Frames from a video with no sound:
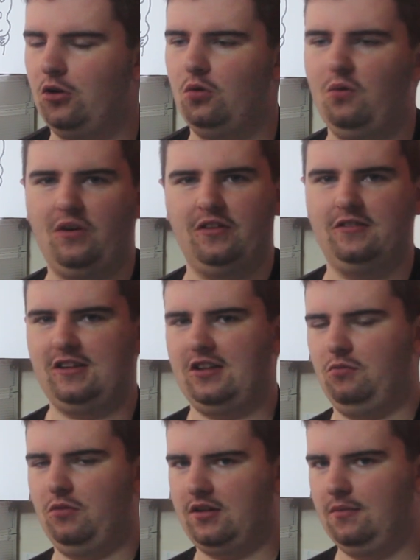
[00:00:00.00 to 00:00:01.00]
don't know what the
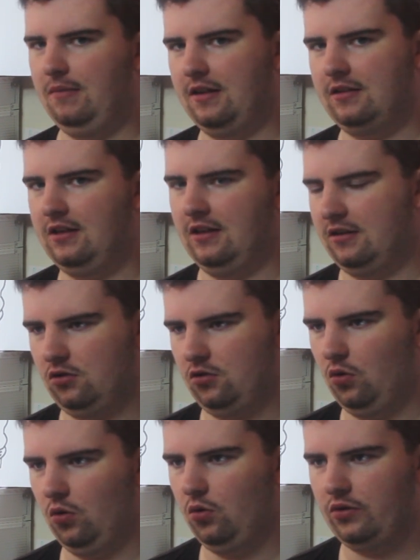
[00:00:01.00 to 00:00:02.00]
decision was to make to
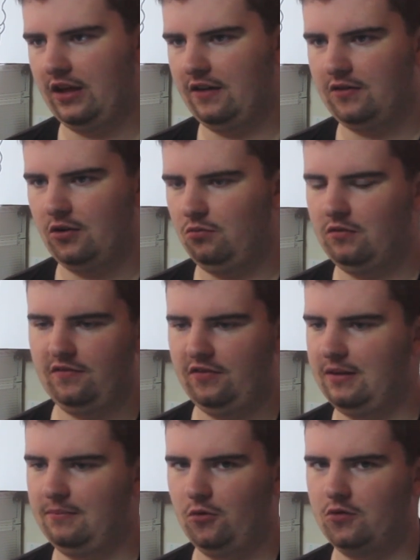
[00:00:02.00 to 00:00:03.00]
go that route with
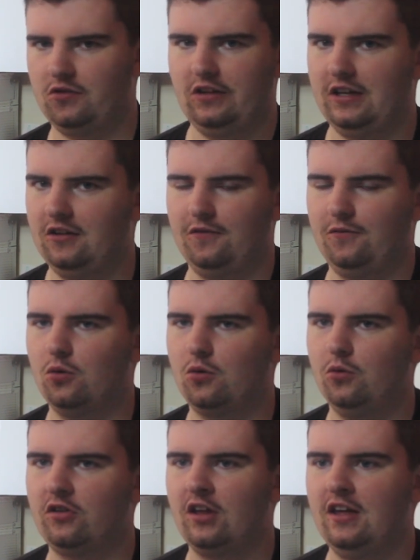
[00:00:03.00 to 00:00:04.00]
like modulating her
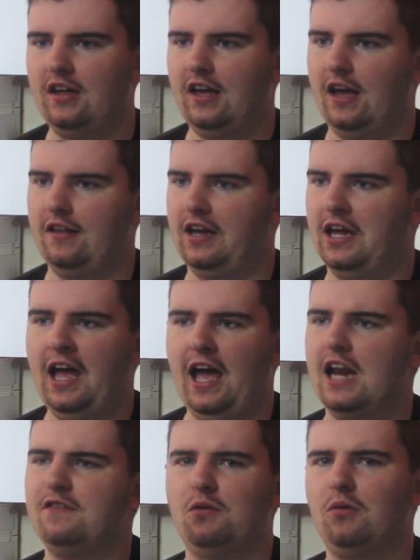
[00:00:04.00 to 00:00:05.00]
vocals and that,
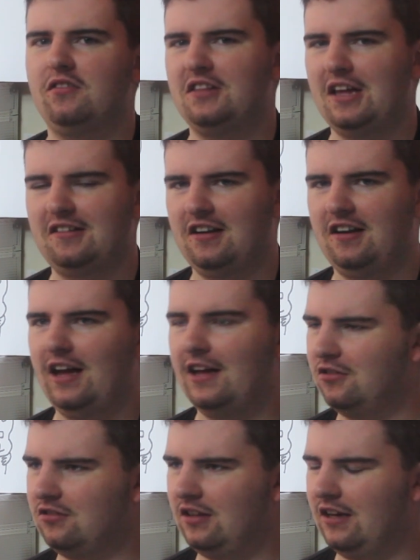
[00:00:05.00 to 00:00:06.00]
and if it was necessary, I
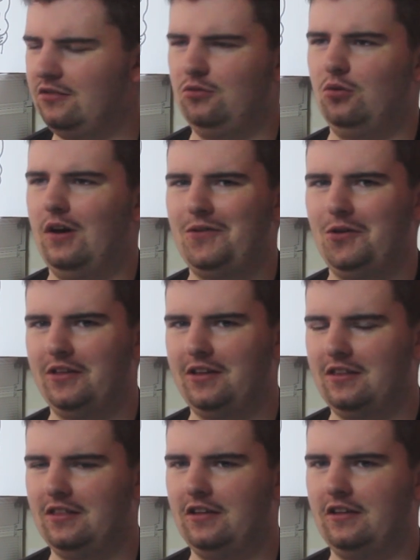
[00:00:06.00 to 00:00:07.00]
don't know, I feel
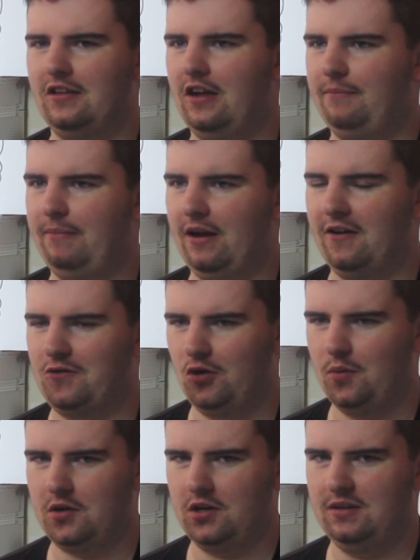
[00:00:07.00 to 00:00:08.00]
like a better
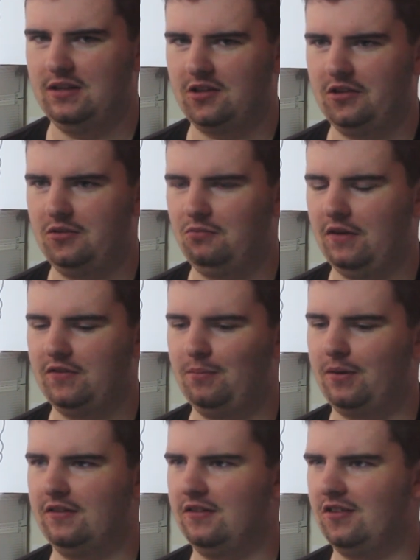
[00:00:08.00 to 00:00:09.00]
job could have been done with it,
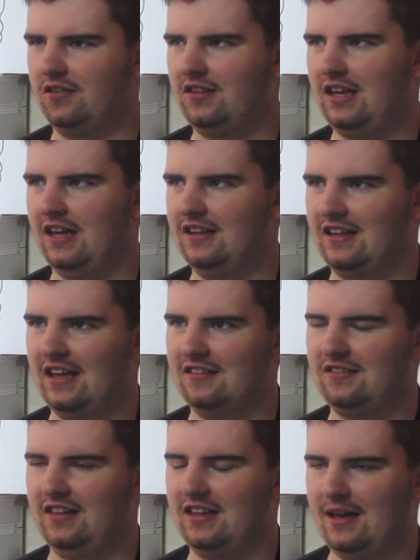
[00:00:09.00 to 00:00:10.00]
because it just kind of
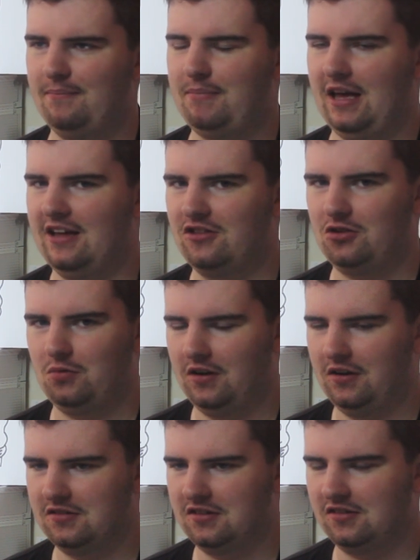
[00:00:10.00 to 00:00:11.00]
gets to like a pitch
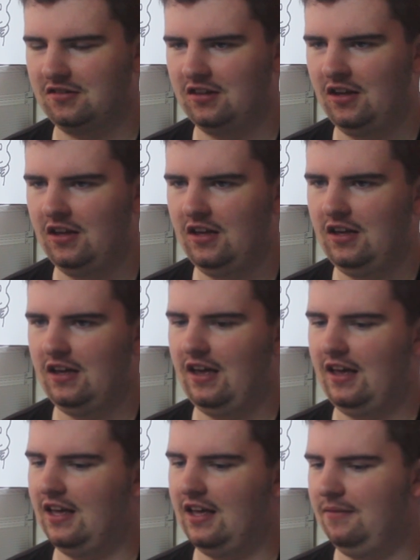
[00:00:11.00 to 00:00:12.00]
where it just
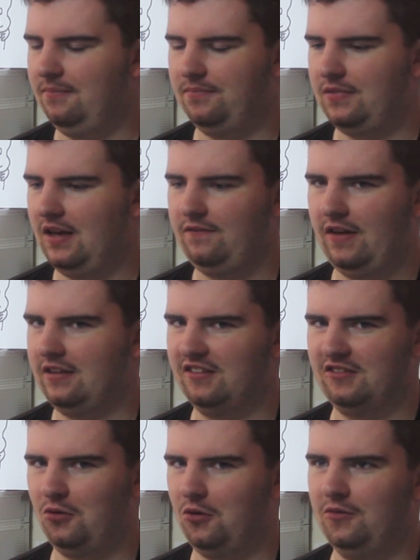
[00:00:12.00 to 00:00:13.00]
I find
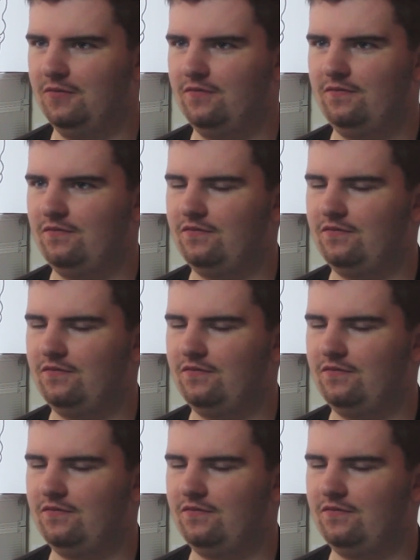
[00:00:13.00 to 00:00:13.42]
it sort of